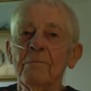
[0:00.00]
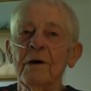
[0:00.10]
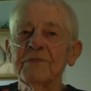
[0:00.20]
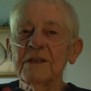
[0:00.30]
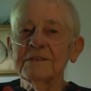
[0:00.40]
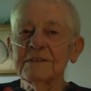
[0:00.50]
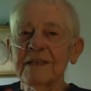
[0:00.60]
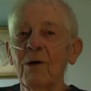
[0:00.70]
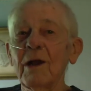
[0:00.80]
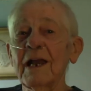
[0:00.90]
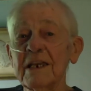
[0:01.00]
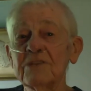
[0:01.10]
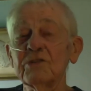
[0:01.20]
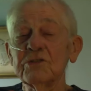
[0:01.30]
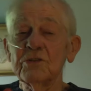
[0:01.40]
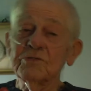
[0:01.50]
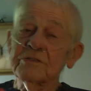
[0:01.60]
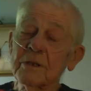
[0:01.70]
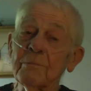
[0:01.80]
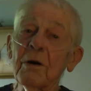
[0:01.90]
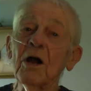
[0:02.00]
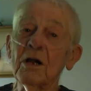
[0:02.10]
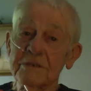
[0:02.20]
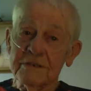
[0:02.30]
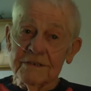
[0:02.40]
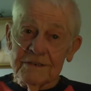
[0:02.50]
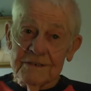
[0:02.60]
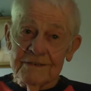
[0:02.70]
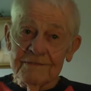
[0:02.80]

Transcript: But this is how I got introduced to the bars.